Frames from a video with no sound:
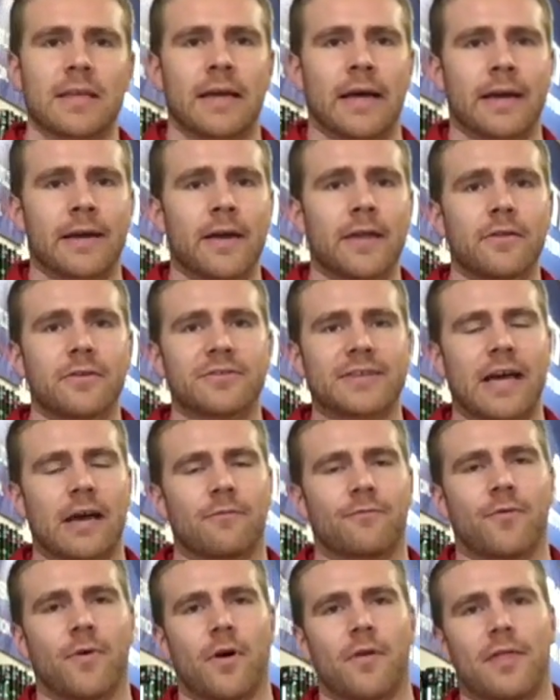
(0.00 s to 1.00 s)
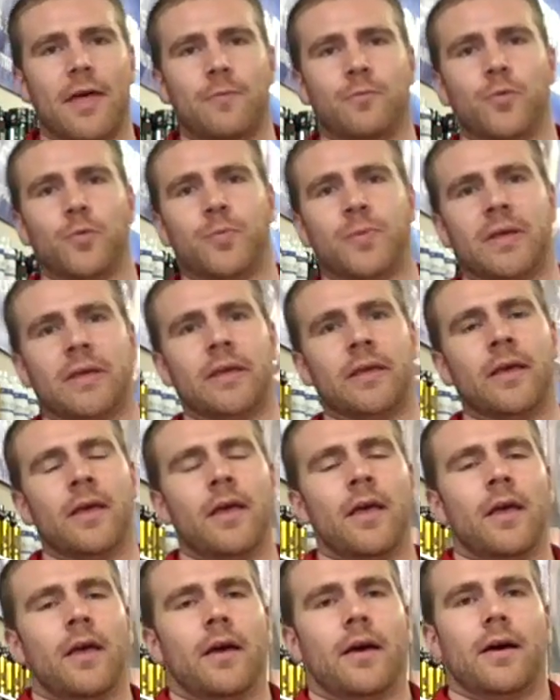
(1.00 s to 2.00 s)
Another downfall that will be
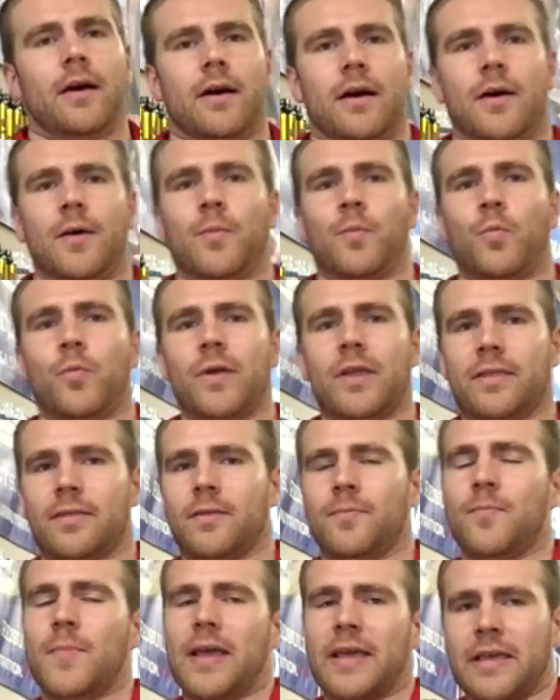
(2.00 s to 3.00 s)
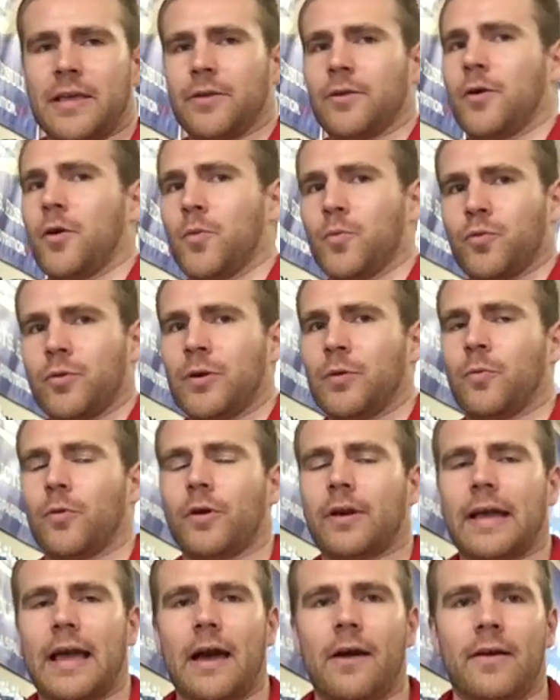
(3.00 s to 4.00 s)
with making your own
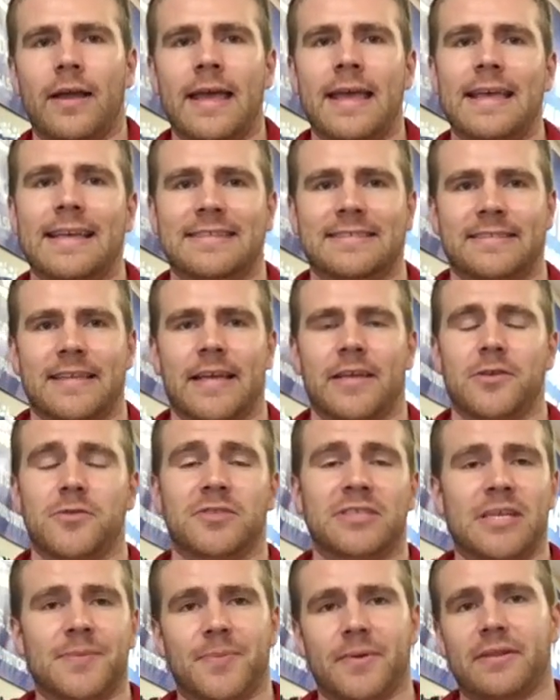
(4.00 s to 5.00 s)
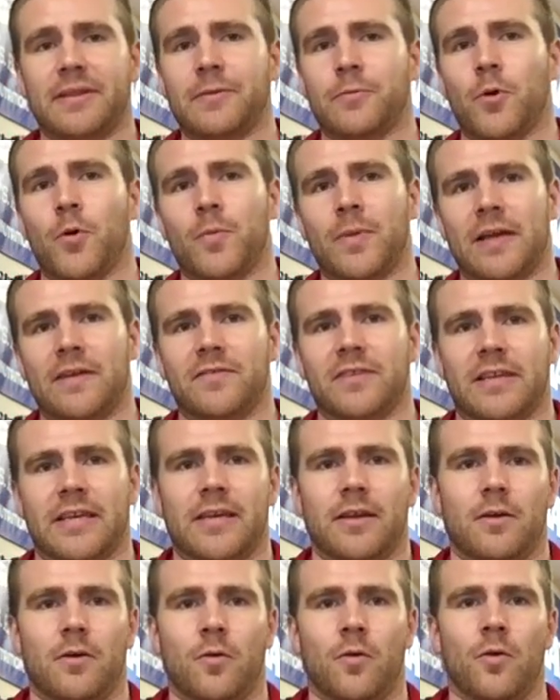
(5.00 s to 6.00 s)
pre-workout is that you typically won't be able to
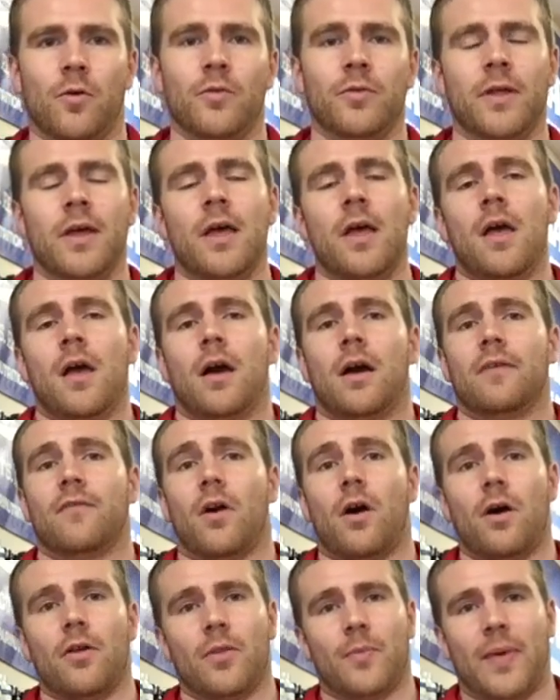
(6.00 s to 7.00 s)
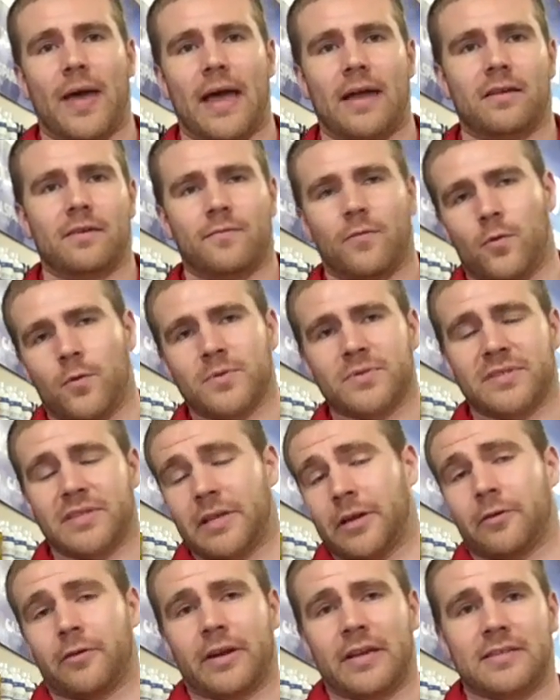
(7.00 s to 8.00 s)
get a hold of all the patented forms of
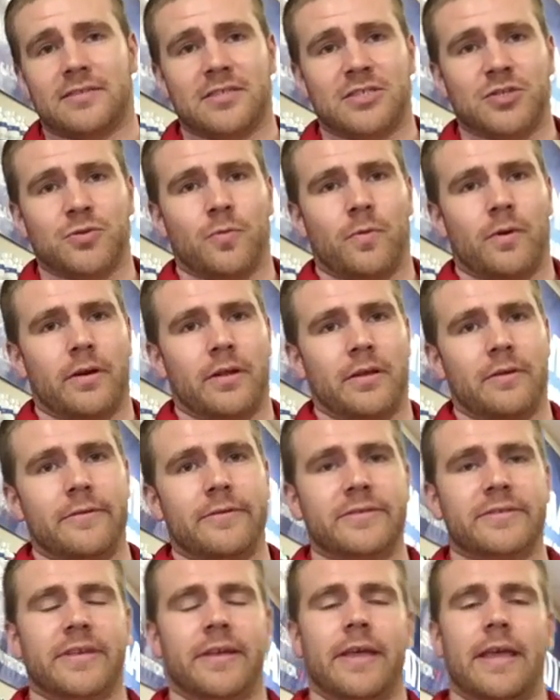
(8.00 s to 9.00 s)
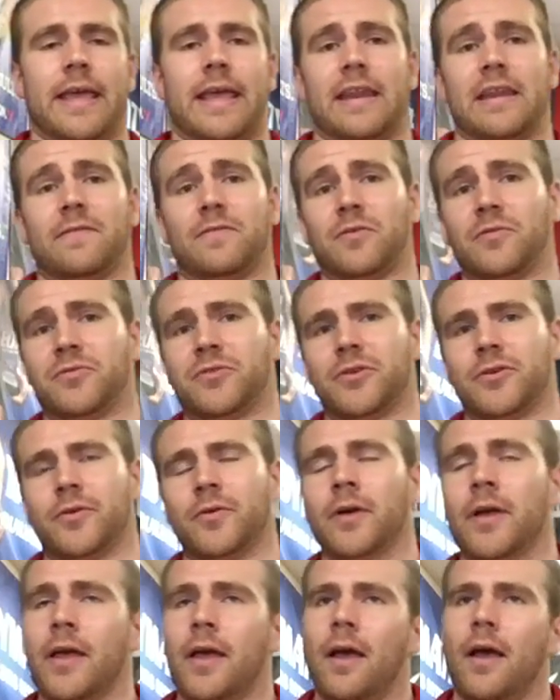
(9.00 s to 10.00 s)
the ingredients that you want to use, and if you
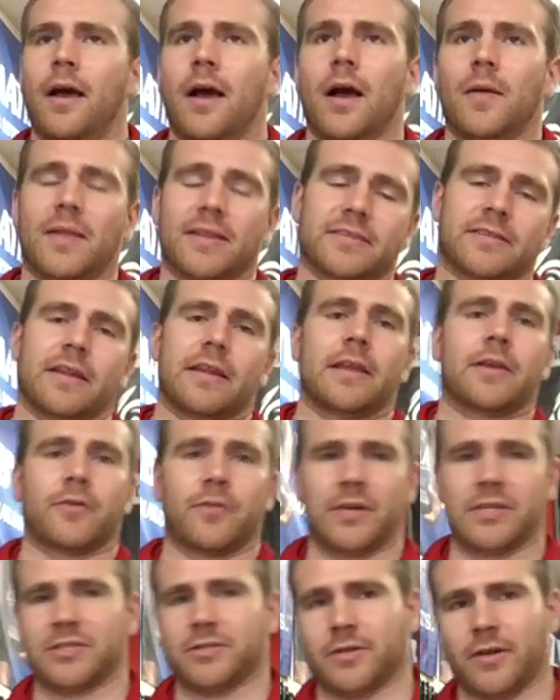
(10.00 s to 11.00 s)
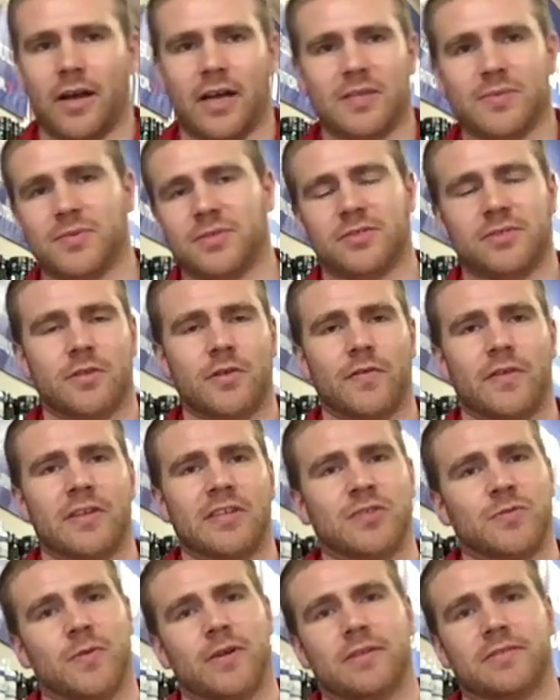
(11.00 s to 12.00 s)
do, that's going to increase your cost per serving
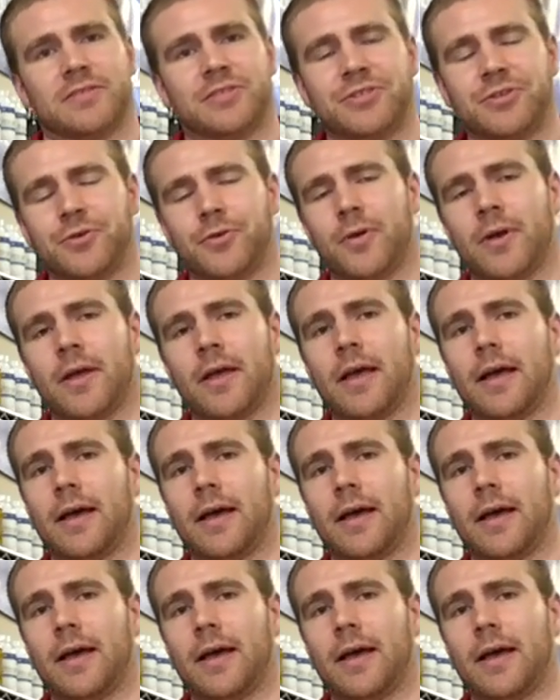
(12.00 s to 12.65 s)
as well too.